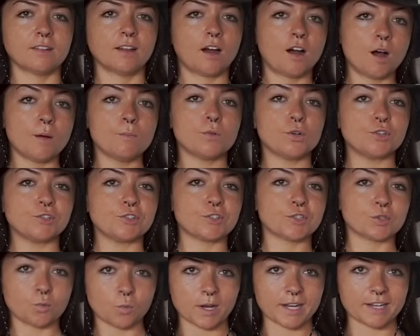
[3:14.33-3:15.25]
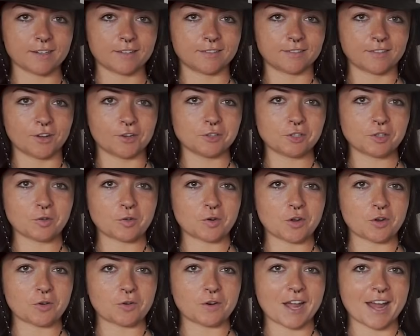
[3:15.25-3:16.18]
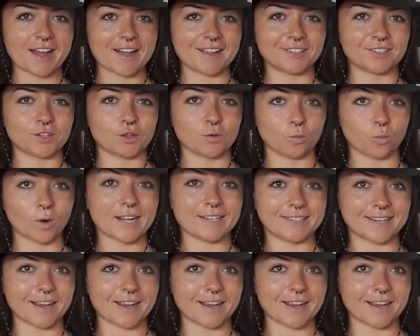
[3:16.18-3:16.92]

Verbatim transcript: The Humboldt squid, also known as the red